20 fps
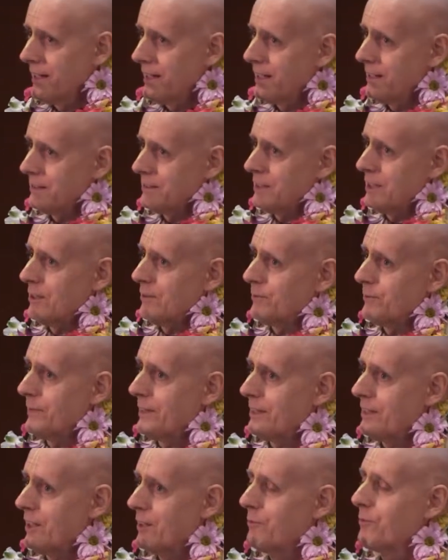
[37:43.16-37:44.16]

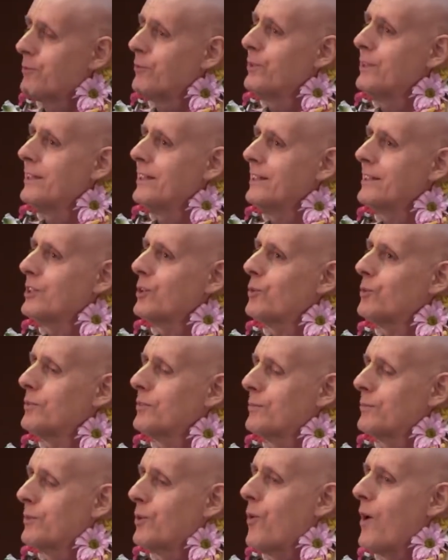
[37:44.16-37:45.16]
and
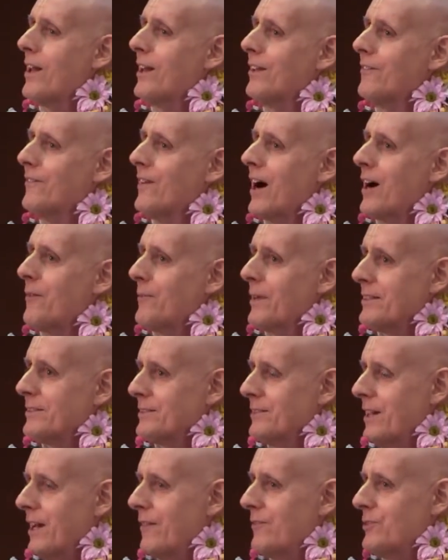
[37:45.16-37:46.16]
re-qualify
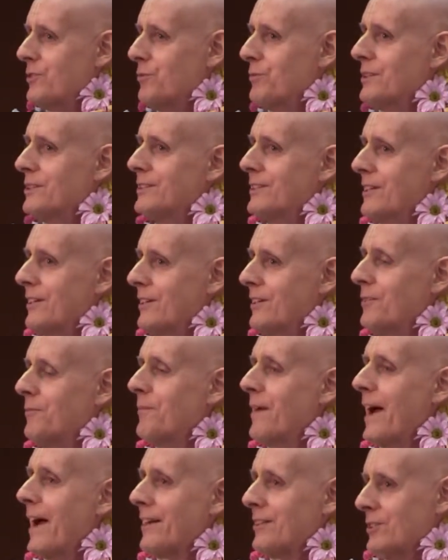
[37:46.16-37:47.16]
myself to
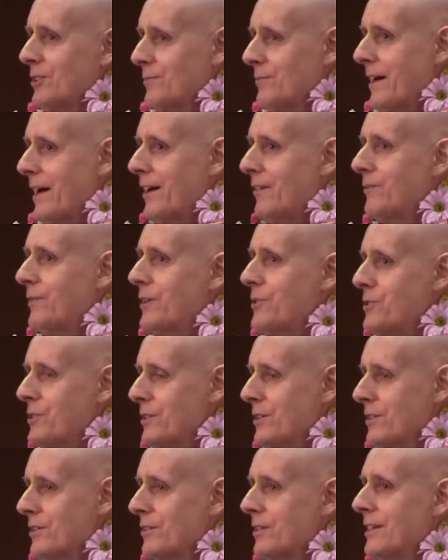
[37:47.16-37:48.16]
return back to my
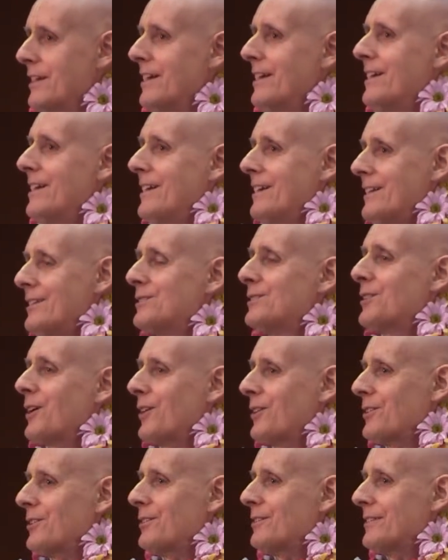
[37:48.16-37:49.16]
original,
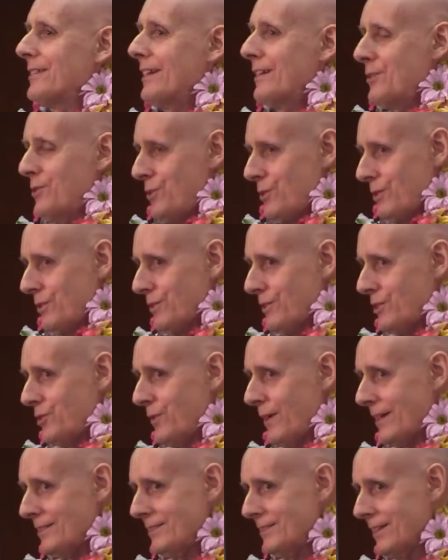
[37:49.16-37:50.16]
eternal nature, the
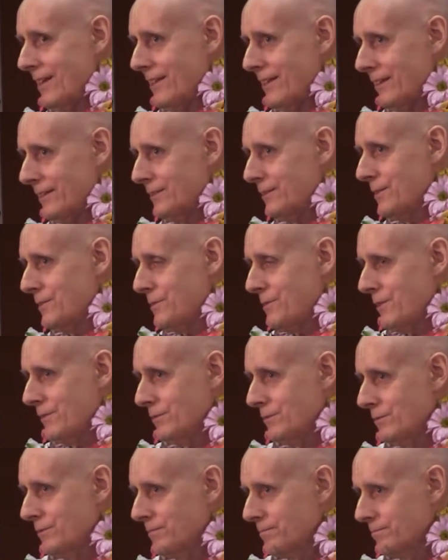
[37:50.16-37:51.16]
transcendental
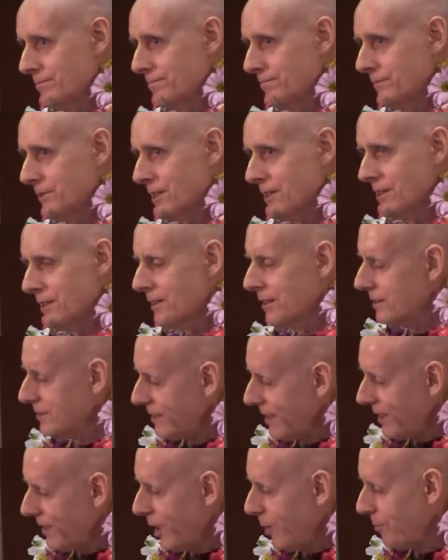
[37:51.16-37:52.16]
existence.
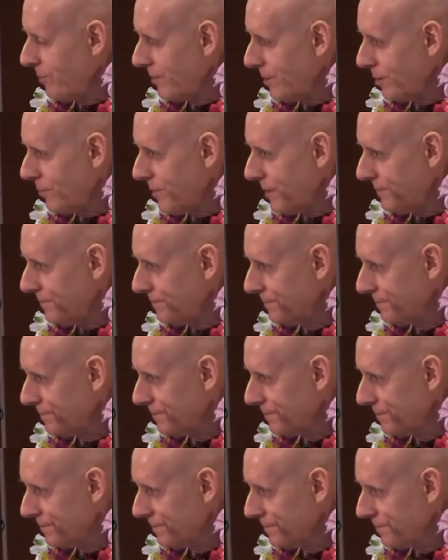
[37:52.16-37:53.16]
Does that help a little bit?
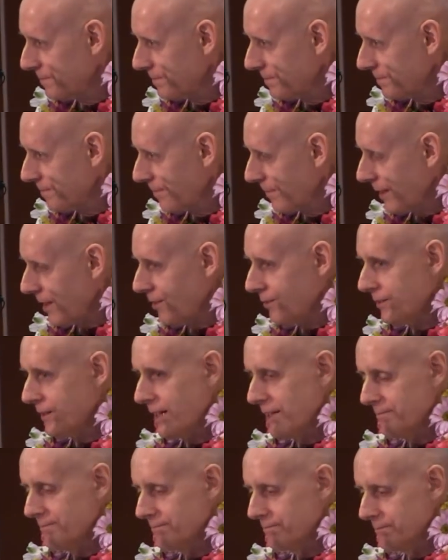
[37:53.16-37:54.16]

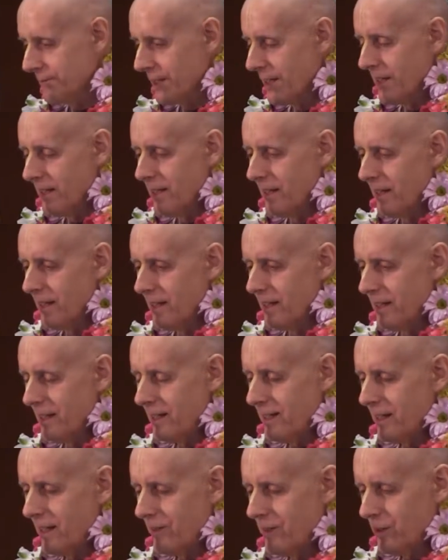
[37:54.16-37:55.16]
Okay.
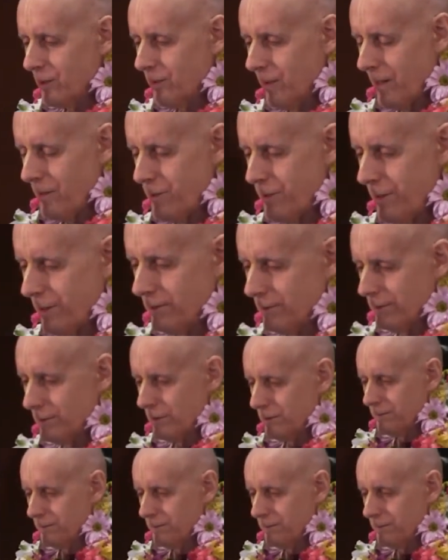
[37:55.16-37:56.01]
Any other questions?